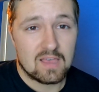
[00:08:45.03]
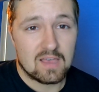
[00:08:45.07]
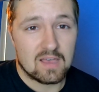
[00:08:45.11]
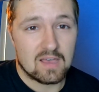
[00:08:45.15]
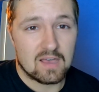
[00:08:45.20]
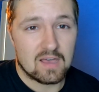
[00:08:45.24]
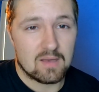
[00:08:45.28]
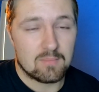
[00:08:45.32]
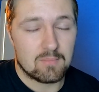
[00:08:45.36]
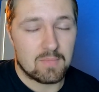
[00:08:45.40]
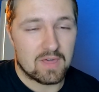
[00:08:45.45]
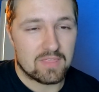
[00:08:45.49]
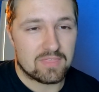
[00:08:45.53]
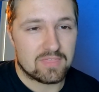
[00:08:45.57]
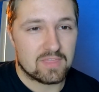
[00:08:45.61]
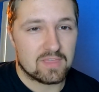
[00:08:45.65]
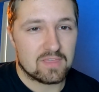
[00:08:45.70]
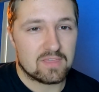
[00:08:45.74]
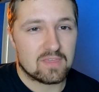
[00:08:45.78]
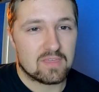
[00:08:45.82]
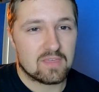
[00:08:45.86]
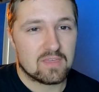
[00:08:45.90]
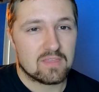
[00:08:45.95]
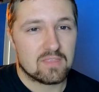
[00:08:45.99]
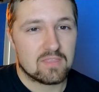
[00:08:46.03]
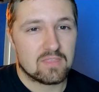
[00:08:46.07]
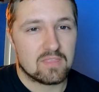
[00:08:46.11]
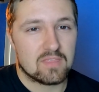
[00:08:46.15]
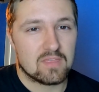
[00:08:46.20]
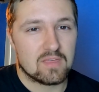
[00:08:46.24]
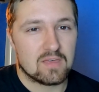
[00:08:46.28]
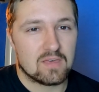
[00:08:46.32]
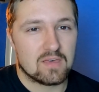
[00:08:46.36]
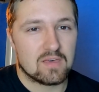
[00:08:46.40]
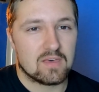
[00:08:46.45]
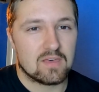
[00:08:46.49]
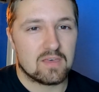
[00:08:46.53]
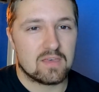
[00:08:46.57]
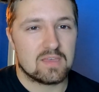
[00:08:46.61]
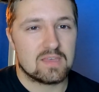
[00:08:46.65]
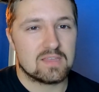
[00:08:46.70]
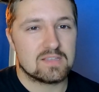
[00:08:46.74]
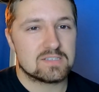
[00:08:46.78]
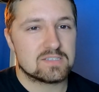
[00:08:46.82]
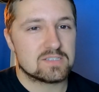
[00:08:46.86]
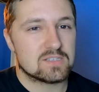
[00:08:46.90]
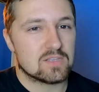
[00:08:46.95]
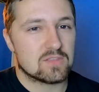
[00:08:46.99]
I think the
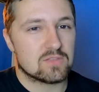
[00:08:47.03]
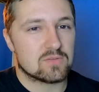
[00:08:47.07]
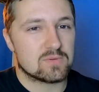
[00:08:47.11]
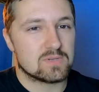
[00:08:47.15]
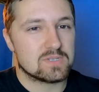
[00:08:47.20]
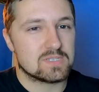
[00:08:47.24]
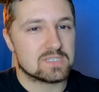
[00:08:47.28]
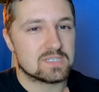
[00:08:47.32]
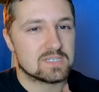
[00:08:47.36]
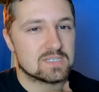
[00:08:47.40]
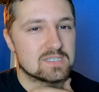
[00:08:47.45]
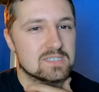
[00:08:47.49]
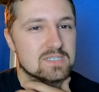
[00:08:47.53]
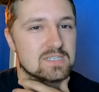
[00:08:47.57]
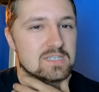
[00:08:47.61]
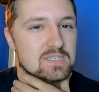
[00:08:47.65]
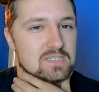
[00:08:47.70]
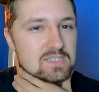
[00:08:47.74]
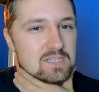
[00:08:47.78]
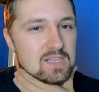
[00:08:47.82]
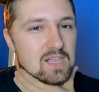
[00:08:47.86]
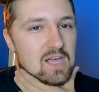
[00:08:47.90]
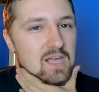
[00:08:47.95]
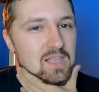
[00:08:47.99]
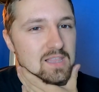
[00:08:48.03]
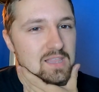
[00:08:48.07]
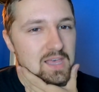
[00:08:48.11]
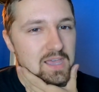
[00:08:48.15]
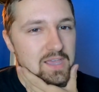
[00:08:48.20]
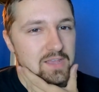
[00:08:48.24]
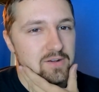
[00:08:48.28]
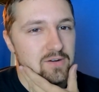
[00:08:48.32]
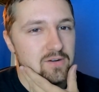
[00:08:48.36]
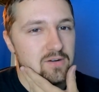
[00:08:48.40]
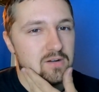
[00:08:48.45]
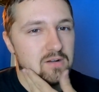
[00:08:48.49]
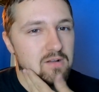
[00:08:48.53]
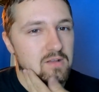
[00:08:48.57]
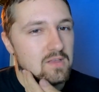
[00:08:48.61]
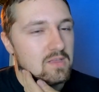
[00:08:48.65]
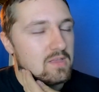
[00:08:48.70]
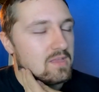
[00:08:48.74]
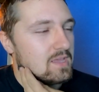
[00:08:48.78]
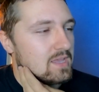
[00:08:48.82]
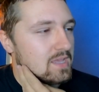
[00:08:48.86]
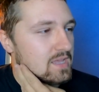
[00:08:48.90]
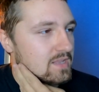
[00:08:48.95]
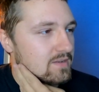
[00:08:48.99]
Insta360 is a lot lighter,
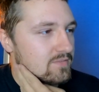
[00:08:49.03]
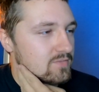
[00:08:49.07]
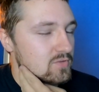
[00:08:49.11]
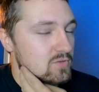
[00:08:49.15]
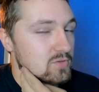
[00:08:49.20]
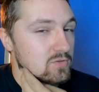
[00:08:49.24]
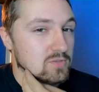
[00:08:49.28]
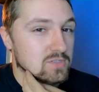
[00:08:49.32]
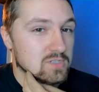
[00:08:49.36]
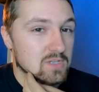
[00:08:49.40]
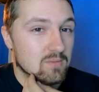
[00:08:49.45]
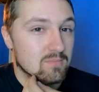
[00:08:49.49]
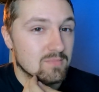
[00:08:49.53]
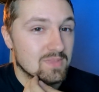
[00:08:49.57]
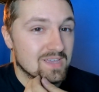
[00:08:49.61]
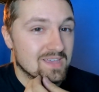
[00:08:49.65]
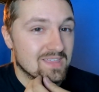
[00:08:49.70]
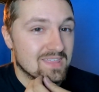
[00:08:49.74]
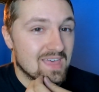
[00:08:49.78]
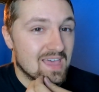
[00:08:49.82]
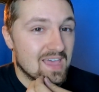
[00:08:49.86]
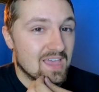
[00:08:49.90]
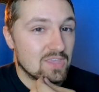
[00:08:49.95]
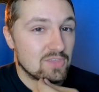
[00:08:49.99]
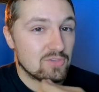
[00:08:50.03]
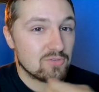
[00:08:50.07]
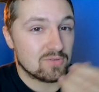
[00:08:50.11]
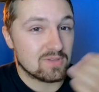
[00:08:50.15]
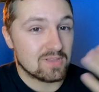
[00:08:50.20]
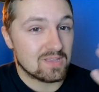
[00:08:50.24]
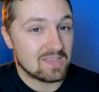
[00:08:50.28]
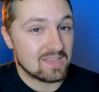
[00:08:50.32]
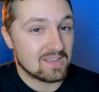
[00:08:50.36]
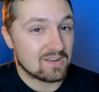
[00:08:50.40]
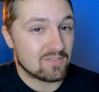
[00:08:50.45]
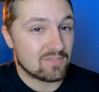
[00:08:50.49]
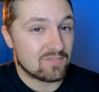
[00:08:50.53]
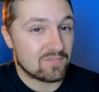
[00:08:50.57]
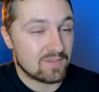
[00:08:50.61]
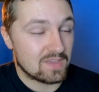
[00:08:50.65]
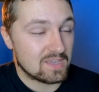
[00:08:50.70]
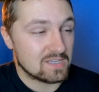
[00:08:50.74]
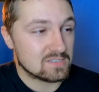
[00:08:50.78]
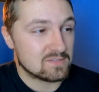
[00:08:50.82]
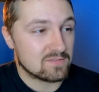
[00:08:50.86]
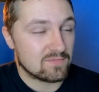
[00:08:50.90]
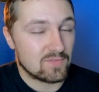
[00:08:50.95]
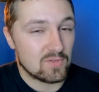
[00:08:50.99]
and if you do something like that, you could get a
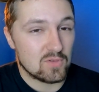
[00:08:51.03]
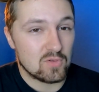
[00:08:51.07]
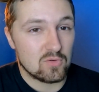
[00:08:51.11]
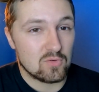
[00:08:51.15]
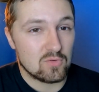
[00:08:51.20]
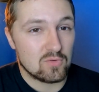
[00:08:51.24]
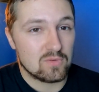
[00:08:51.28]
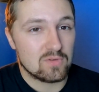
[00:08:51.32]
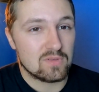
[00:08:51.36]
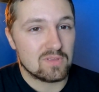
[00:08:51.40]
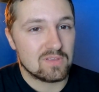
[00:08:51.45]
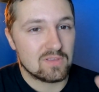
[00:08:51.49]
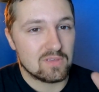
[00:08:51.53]
face view.